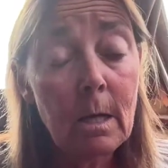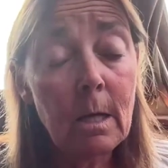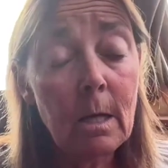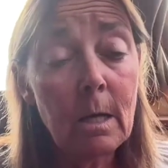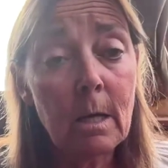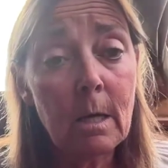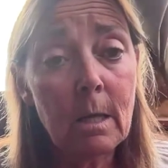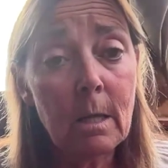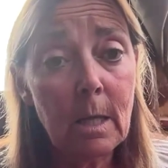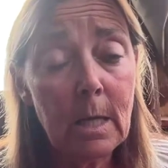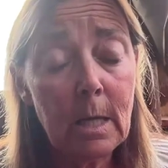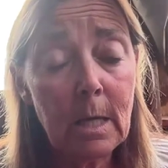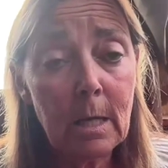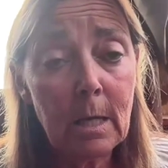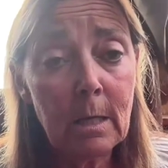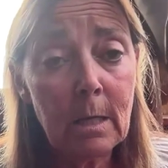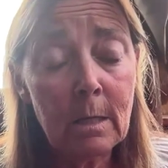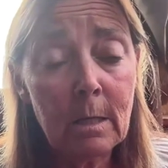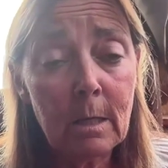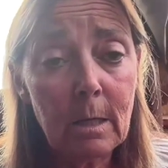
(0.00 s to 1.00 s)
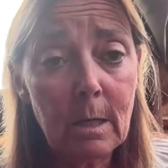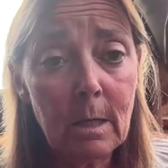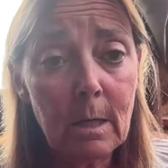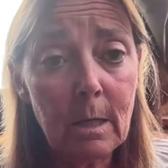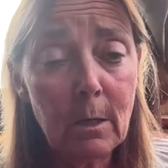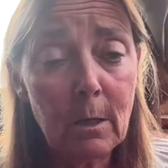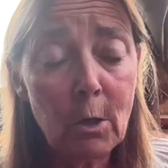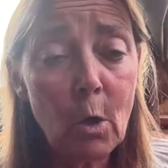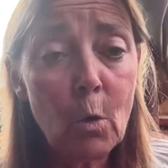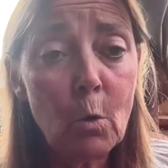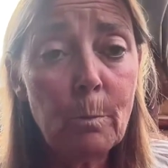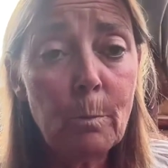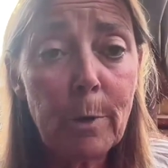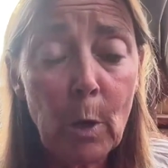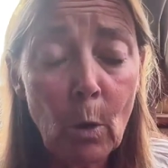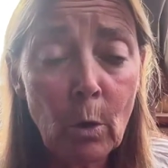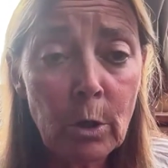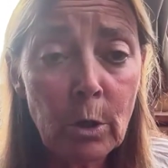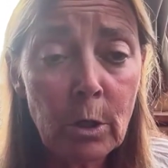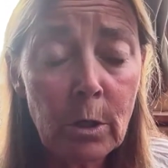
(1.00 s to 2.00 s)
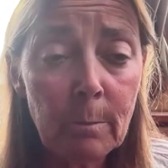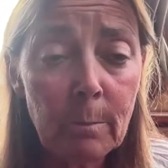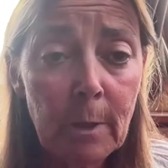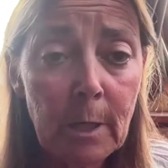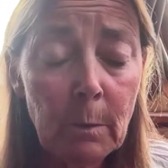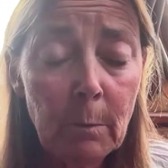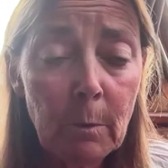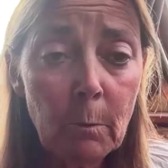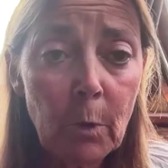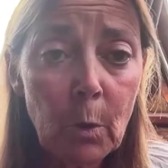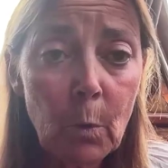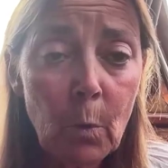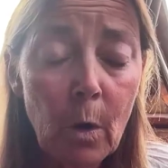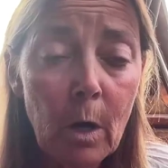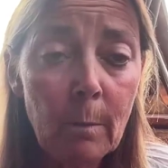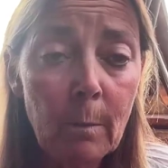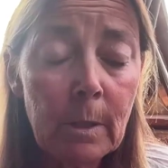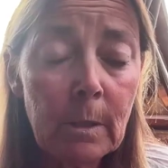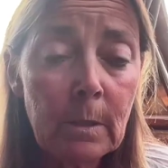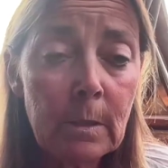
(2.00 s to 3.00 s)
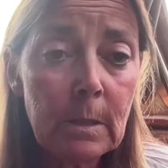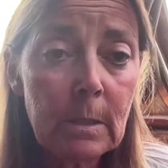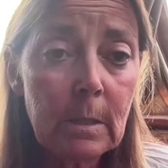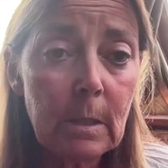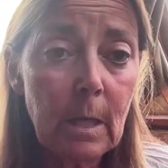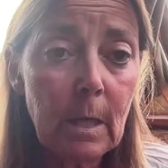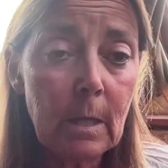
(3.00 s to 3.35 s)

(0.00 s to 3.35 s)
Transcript: they can go beyond the minimum requirements,